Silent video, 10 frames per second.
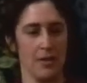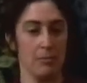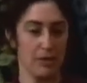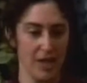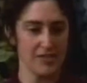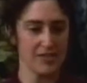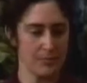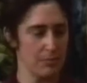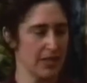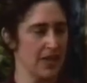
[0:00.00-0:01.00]
Plus,
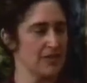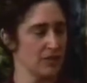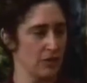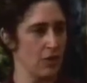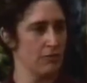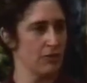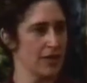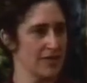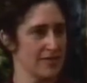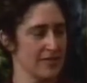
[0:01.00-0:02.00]
because clover
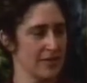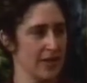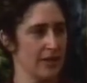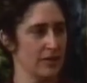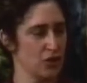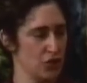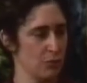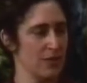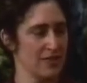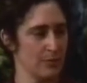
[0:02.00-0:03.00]
is a
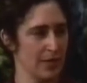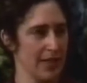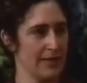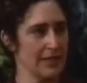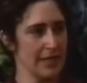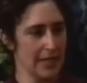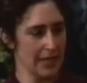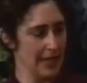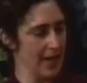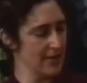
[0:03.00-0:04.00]
leguminous plant,
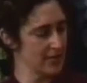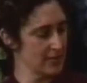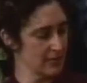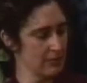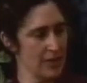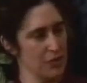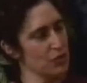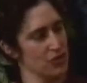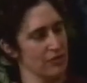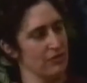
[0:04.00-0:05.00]
it has
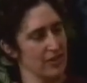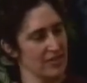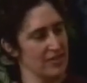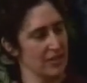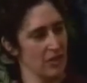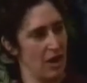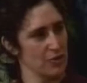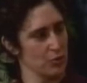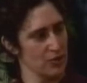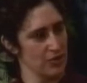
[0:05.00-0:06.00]
nitrogen-fixing
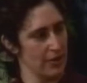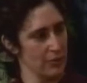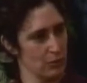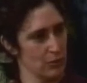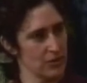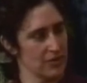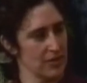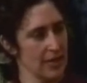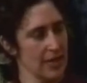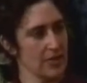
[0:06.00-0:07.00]
nodules on the roots,
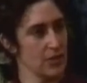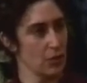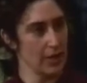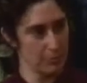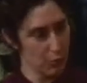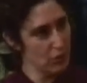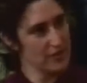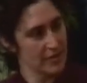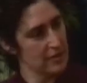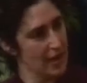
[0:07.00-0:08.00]
so it
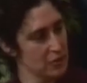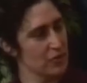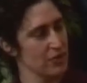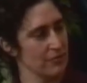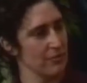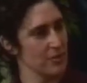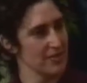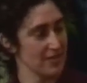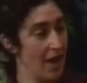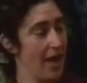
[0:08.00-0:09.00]
pulls in nitrogen from the
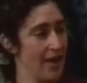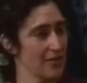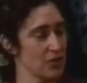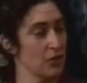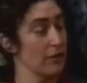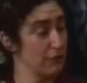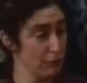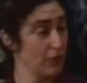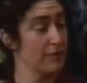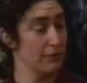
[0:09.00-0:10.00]
sky, so you get
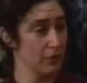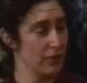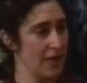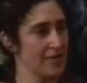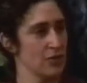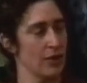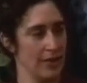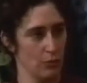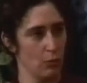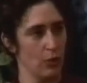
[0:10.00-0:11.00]
free fertilizer.
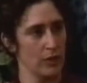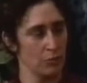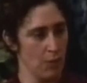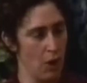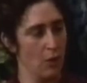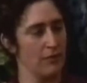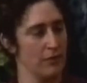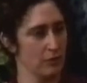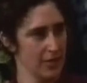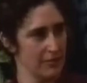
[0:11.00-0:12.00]
And when you mow,
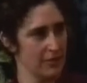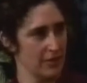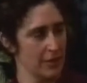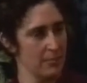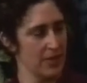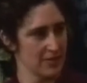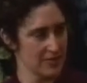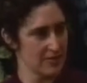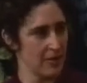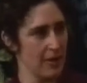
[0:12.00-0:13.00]
if you leave the
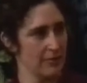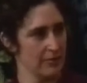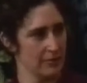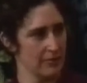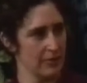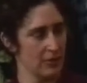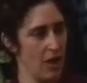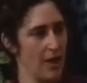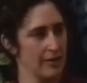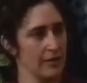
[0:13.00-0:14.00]
clippings on the
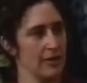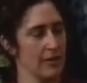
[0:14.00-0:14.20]
lawn,